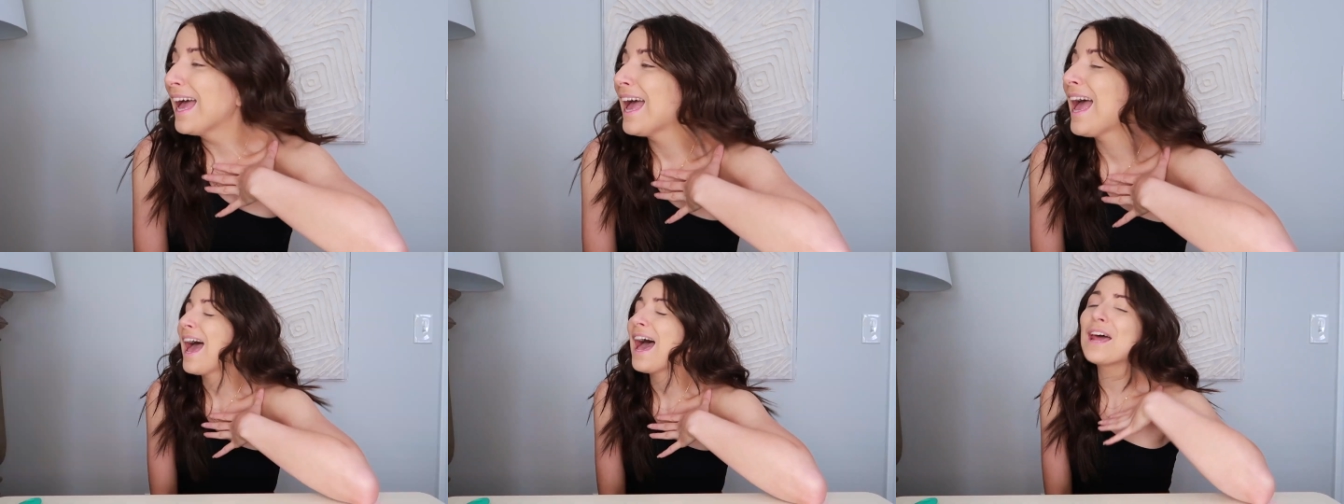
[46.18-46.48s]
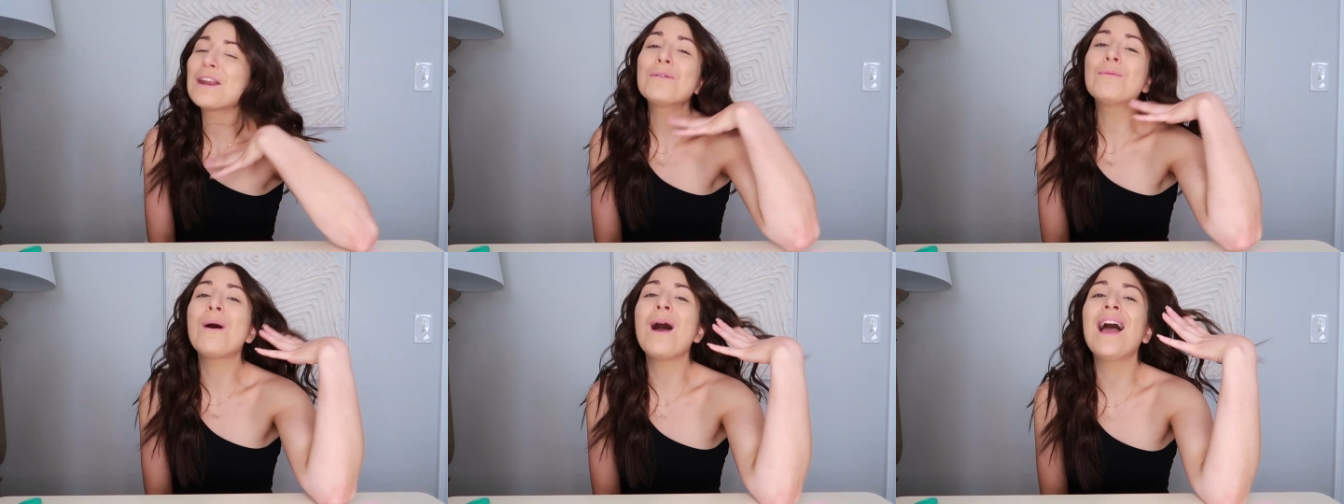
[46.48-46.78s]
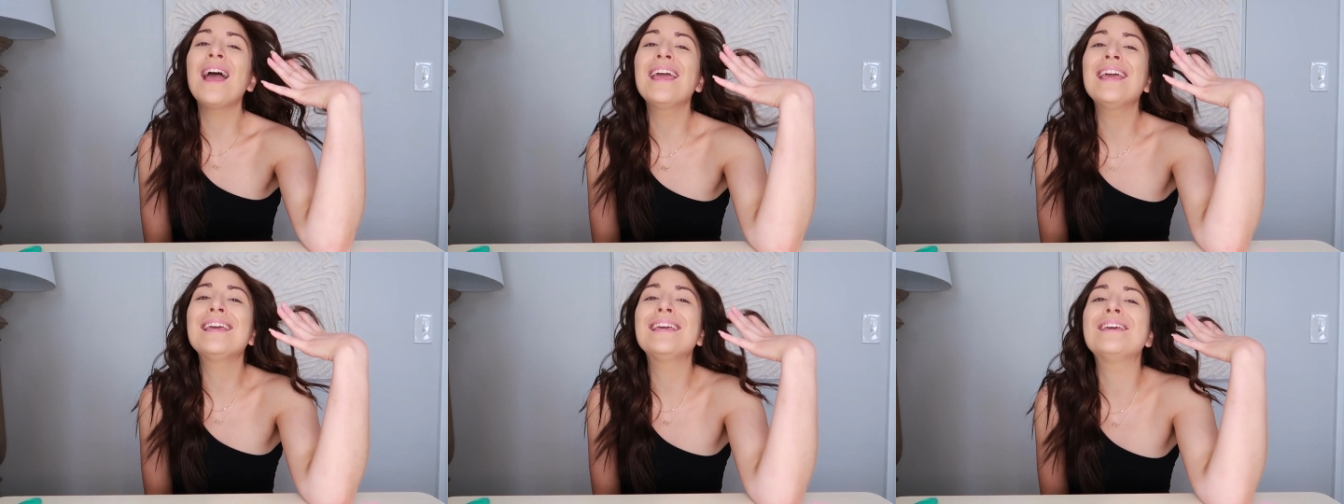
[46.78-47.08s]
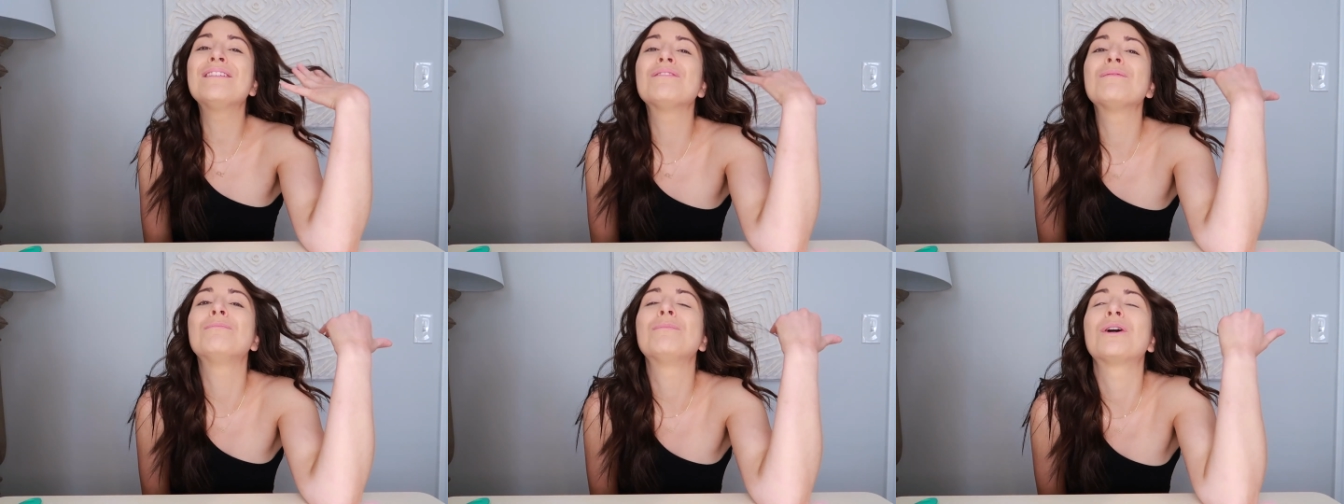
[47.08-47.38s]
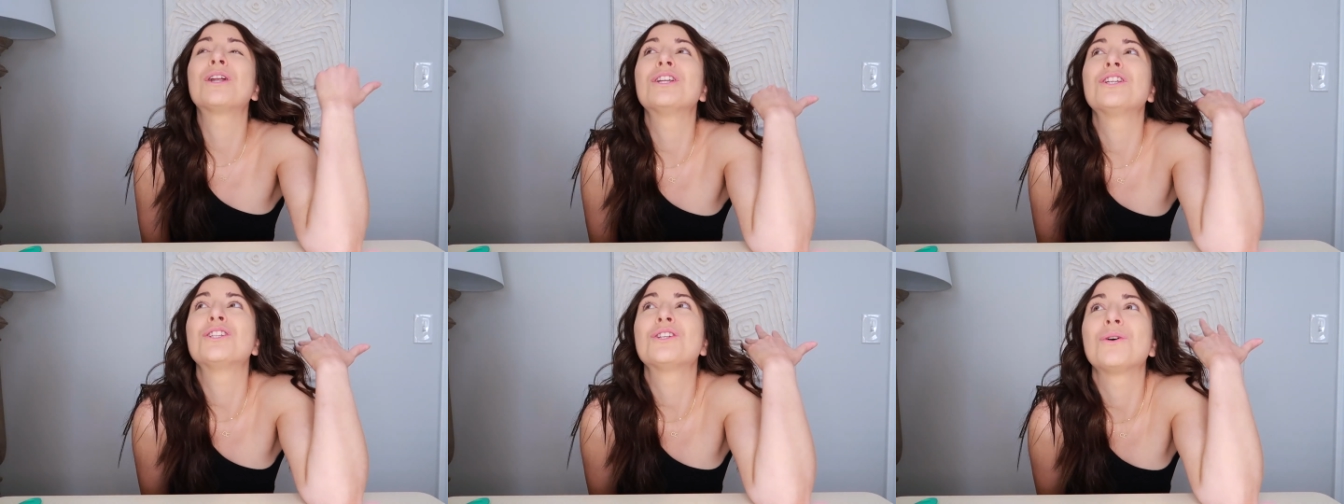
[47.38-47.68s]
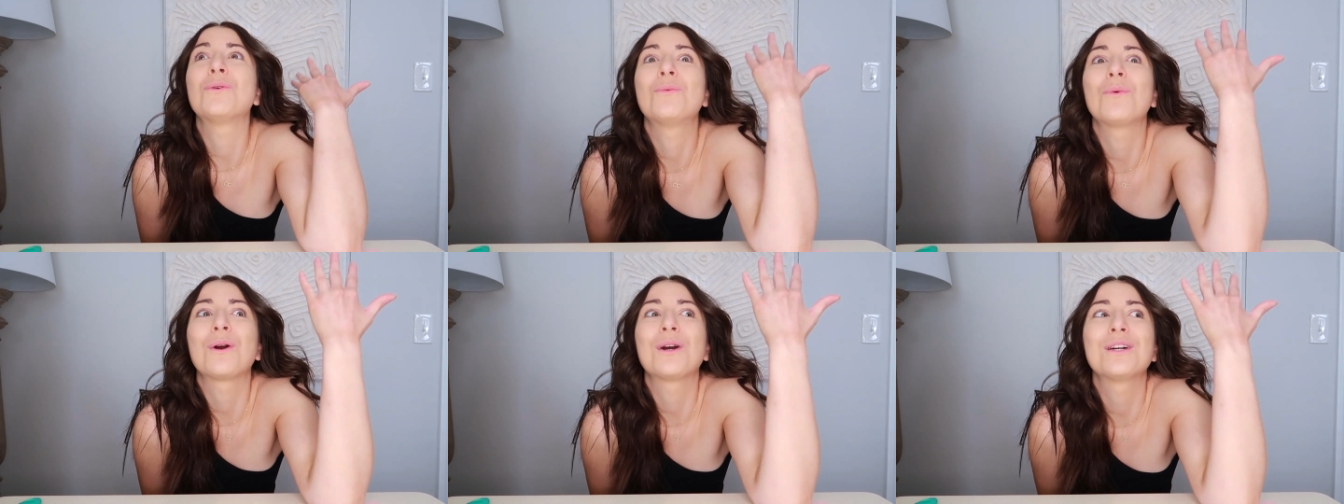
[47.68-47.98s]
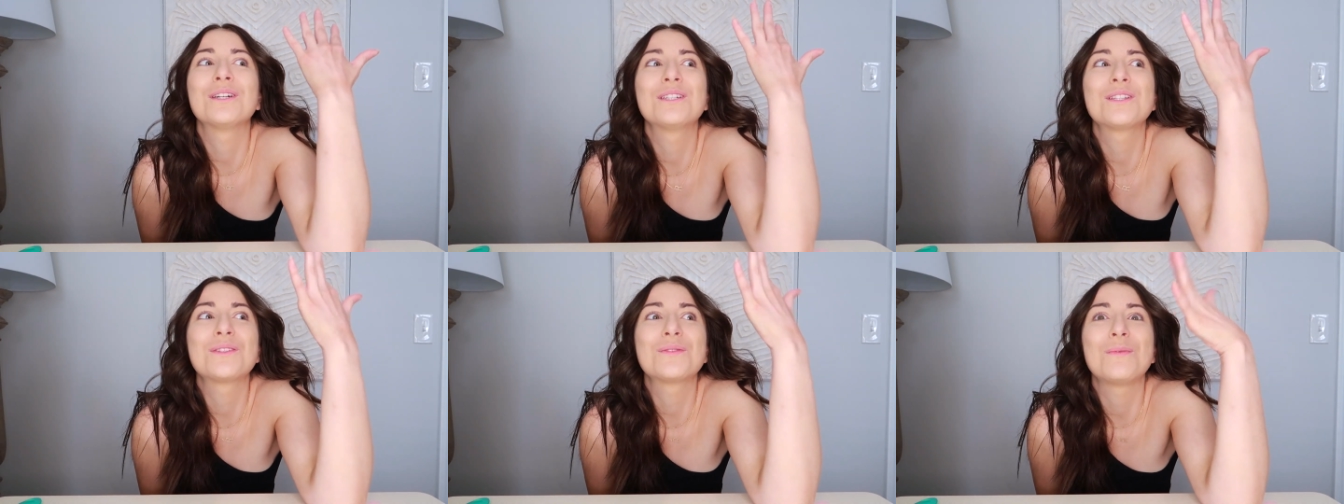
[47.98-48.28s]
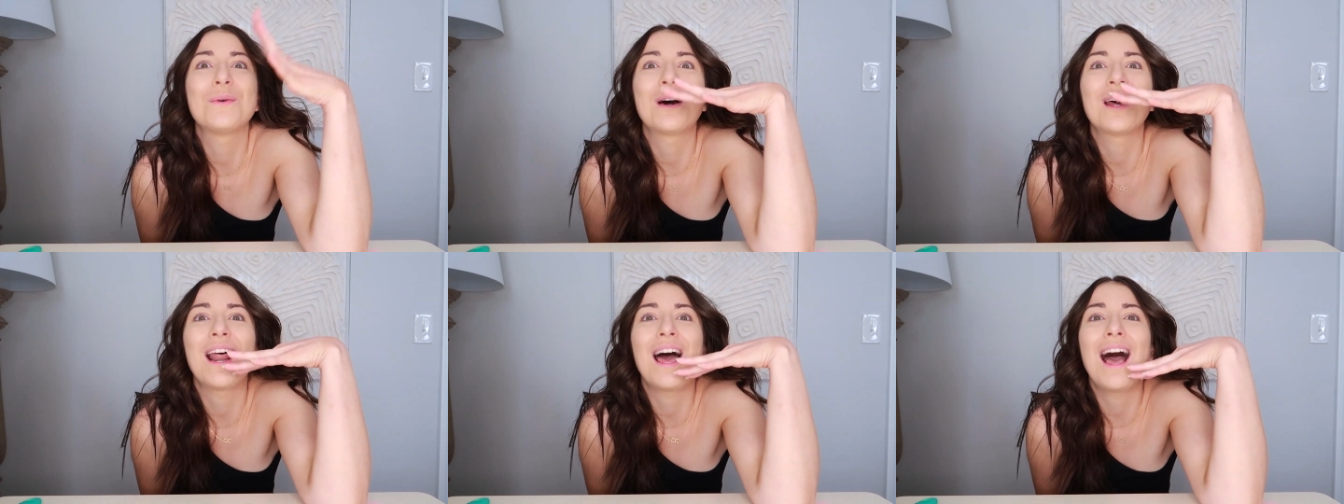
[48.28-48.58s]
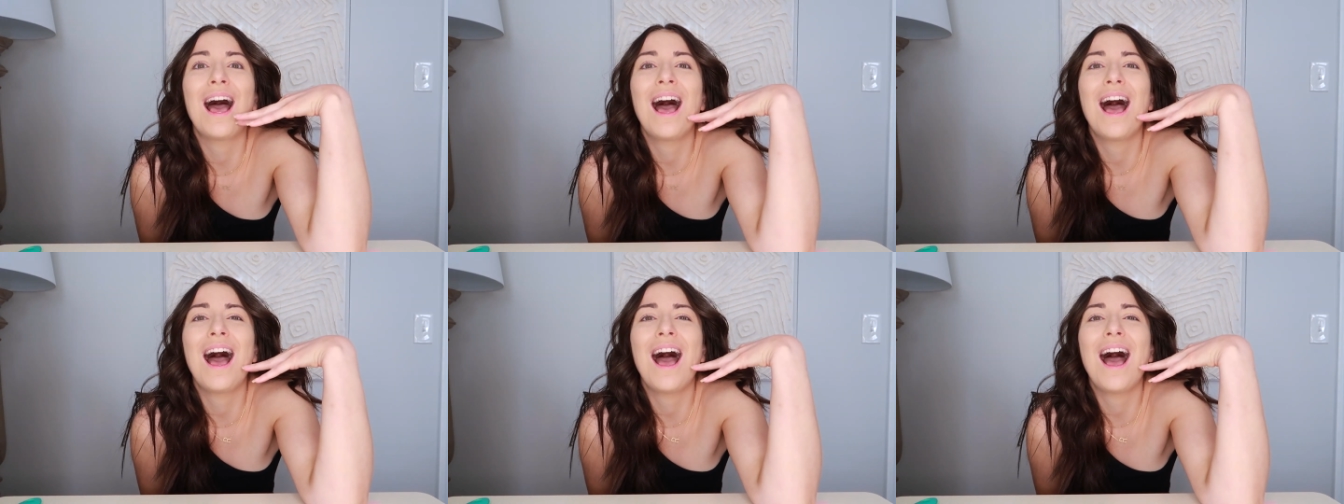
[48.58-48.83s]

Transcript: How do I even put into words what